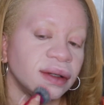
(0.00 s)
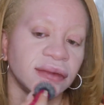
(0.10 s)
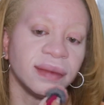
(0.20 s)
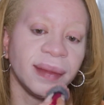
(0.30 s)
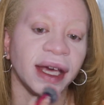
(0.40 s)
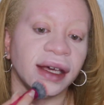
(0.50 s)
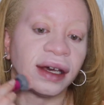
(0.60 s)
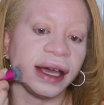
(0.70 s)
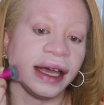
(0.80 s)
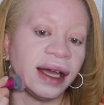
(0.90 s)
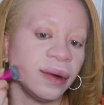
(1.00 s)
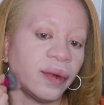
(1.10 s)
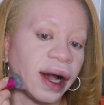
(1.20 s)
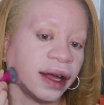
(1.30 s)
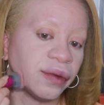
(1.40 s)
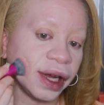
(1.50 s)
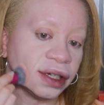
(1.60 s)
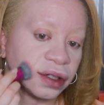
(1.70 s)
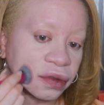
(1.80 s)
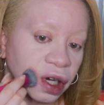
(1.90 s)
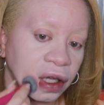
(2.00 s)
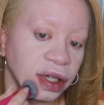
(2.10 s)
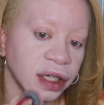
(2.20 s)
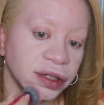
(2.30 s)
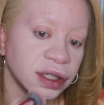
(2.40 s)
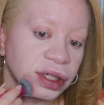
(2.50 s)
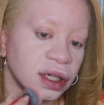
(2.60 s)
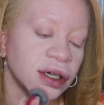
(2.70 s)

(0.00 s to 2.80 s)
make a wide range of colors